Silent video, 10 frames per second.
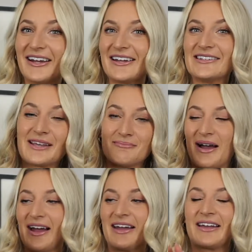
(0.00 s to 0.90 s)
is
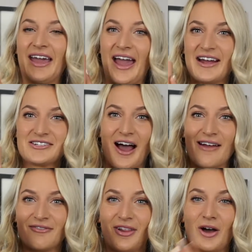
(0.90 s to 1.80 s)
my cash
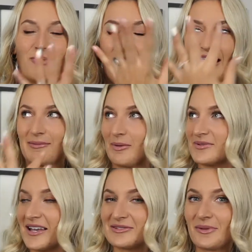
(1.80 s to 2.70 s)
envelope. I am
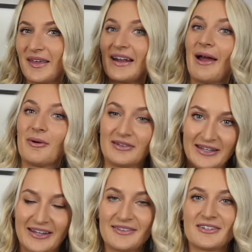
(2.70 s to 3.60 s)
obsessed with it. I will
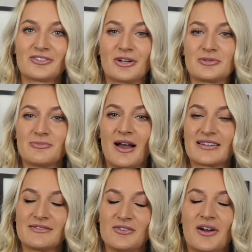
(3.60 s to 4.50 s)
link it in the description box
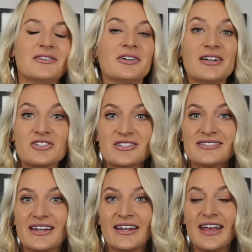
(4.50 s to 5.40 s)
if you guys are
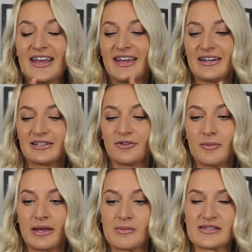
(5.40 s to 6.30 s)
interested. It is from
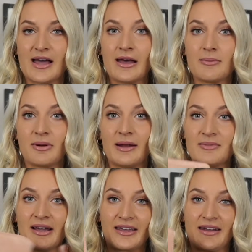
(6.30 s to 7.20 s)
Amazon, but I'm
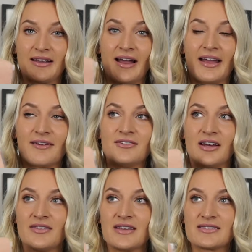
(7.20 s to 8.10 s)
not kidding. I have
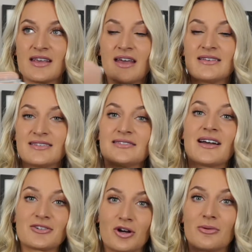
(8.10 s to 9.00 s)
done this since
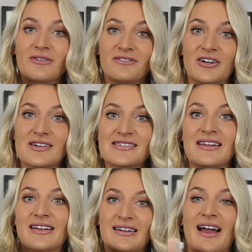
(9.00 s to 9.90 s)
October 1st
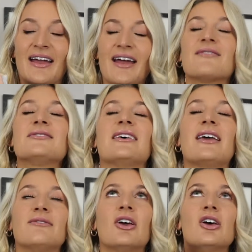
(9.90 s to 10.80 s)
and I have
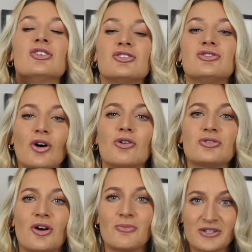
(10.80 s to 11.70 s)
saved so
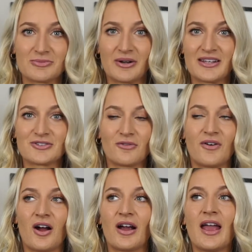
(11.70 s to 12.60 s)
much money so
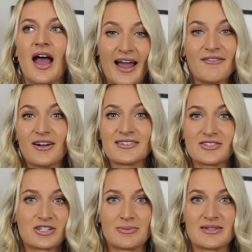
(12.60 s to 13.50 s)
far. I've honestly
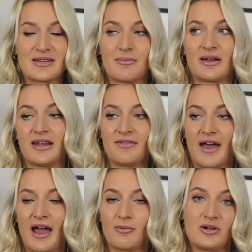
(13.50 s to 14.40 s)
just been somebody
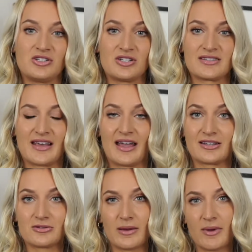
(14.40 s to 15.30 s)
that would just like
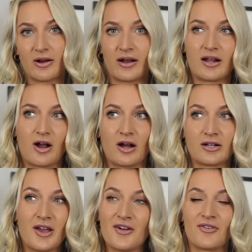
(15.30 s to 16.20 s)
swipe my credit card
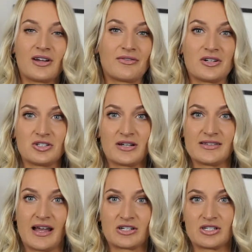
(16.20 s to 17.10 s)
for different
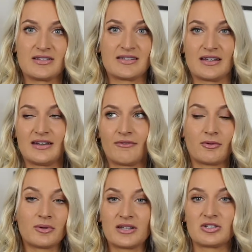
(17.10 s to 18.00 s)
transactions and never
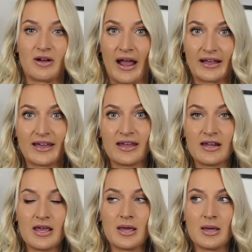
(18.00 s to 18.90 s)
really track it
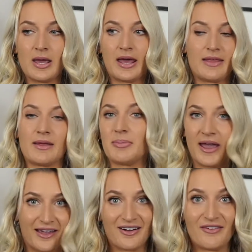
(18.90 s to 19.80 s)
and then
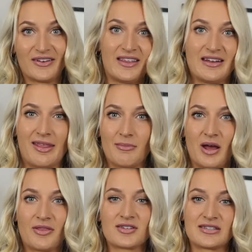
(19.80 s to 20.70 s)
pay it off at the end of the
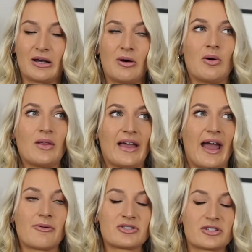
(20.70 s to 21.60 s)
month. So like
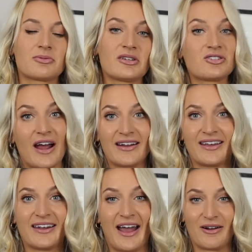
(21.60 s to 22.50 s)
I was just really trying to
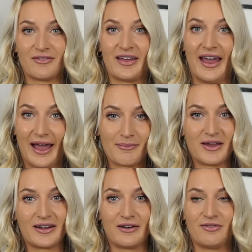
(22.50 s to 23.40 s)
get out of the
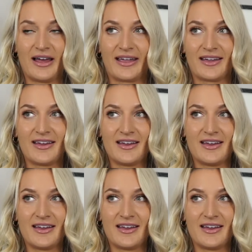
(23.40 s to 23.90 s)
habit of like